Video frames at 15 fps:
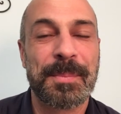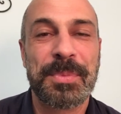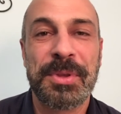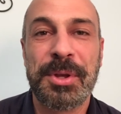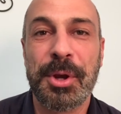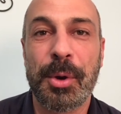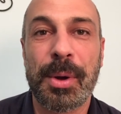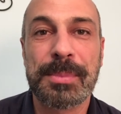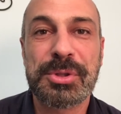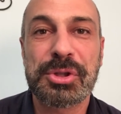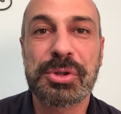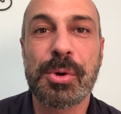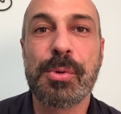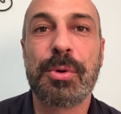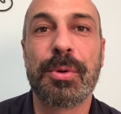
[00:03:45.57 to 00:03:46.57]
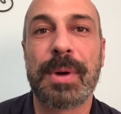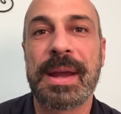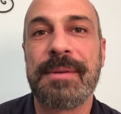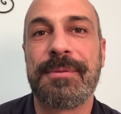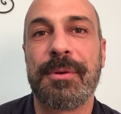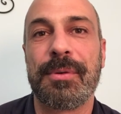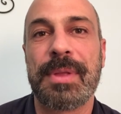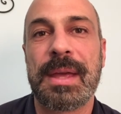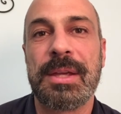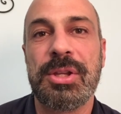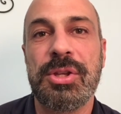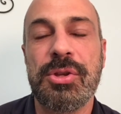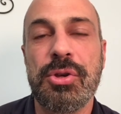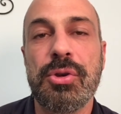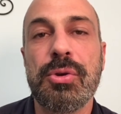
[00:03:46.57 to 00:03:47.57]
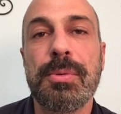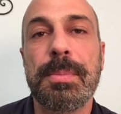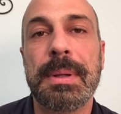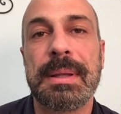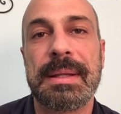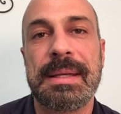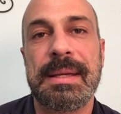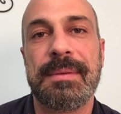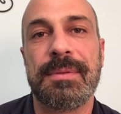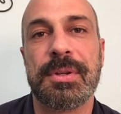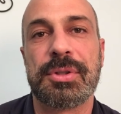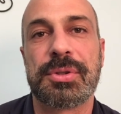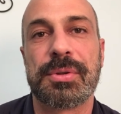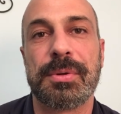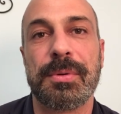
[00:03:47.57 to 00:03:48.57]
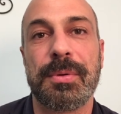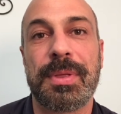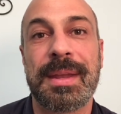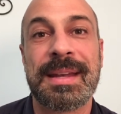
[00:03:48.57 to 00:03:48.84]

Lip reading: you know, I'm so grateful that you believe the truth.